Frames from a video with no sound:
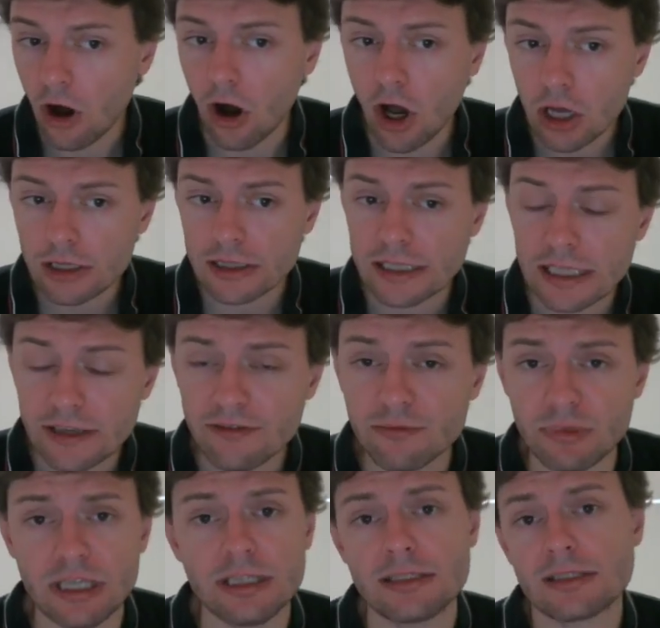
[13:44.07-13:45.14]
On leave
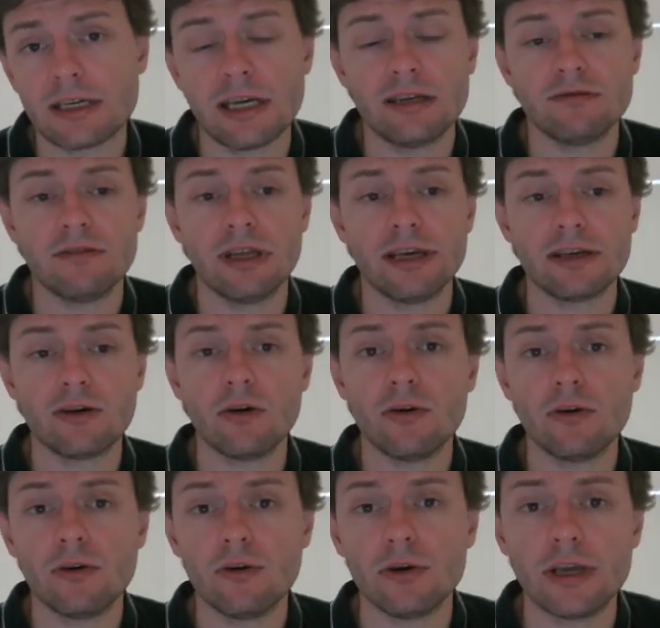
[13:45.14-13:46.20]
means kind of like
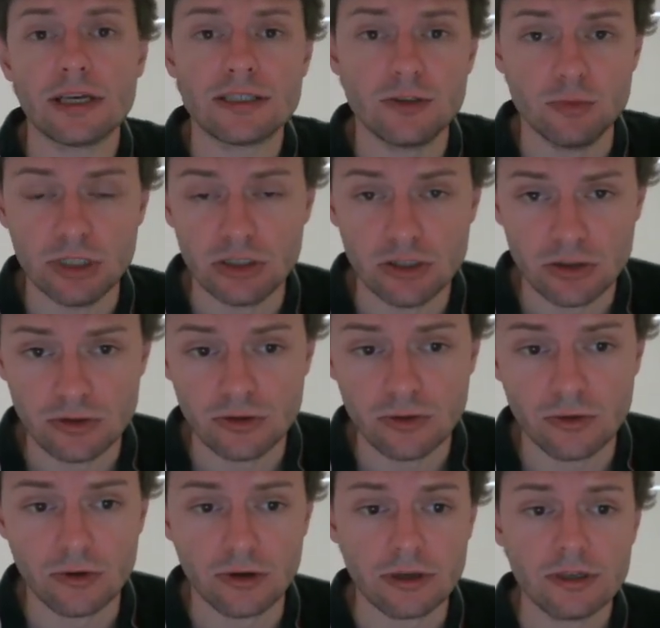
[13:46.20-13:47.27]
oyasumichu,
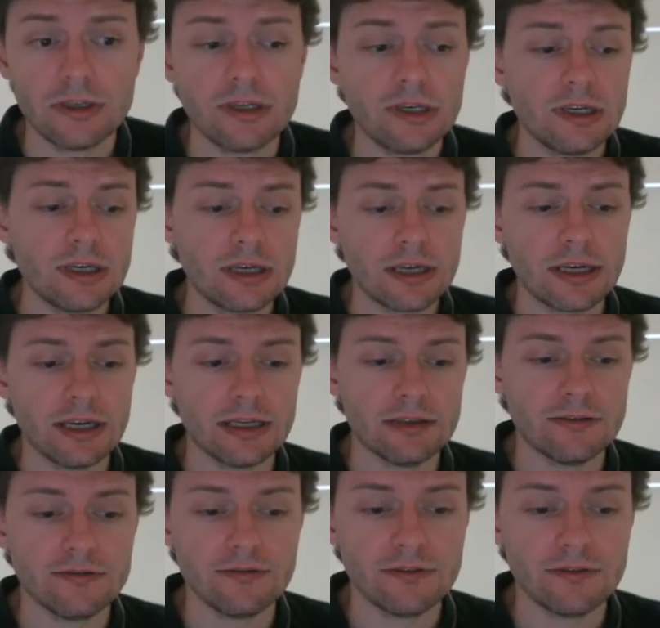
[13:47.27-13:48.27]
or kind of